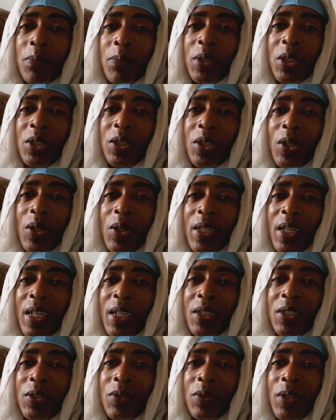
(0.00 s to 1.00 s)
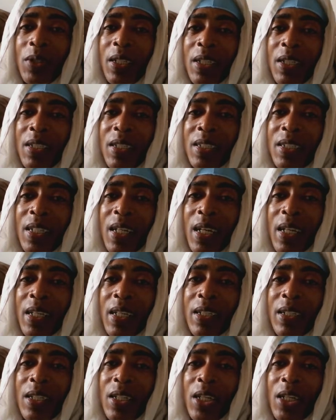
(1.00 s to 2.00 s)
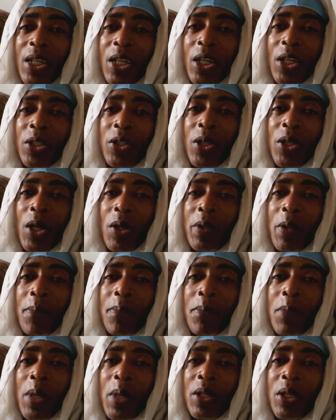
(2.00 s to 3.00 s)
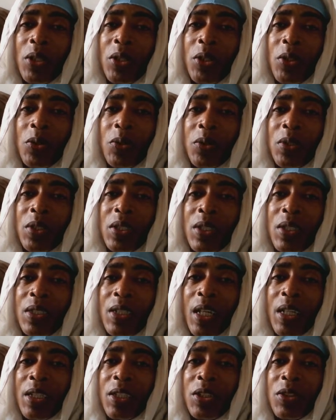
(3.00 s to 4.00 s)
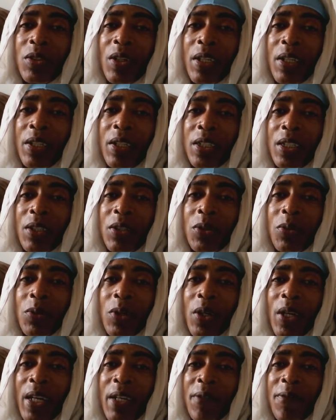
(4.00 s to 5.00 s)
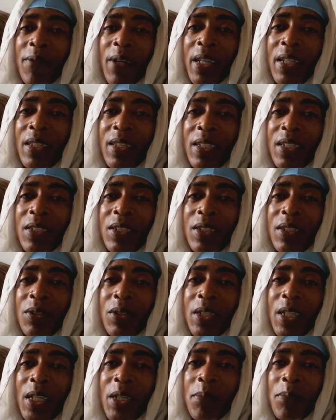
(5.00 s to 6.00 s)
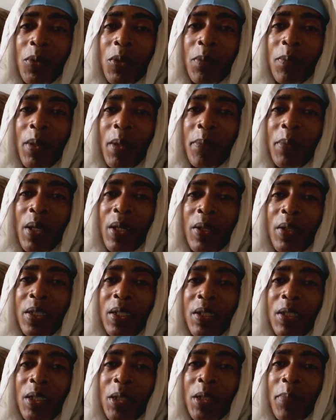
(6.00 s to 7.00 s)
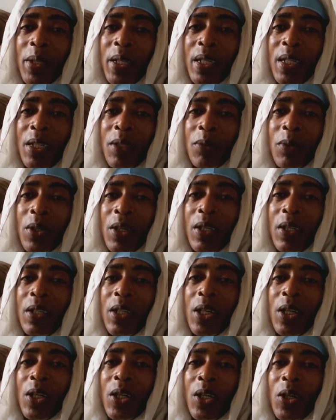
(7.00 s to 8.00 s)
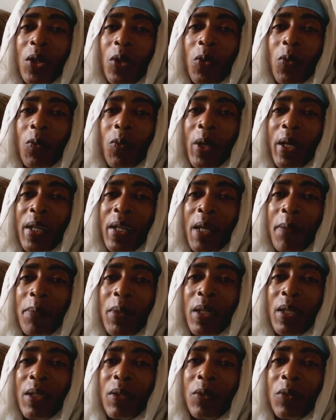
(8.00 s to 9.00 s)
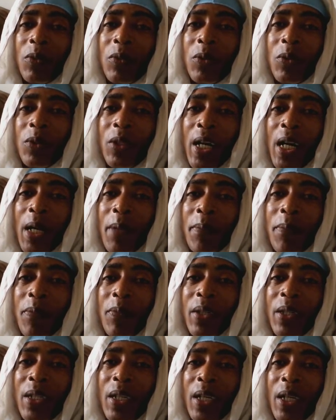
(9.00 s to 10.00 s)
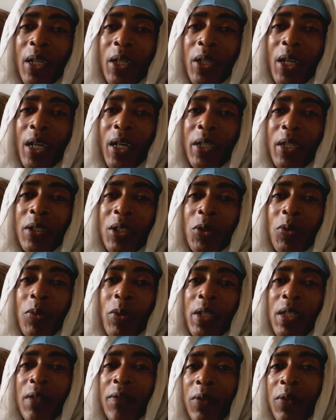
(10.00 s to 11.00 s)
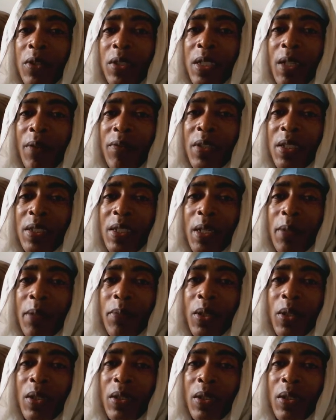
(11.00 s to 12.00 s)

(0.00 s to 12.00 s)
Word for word: the sun, S-U-N, in the sky. Now, the mother uses astrology to her advantage to gain more popularity in the pagan world. What happened on, on, on the 21st of December,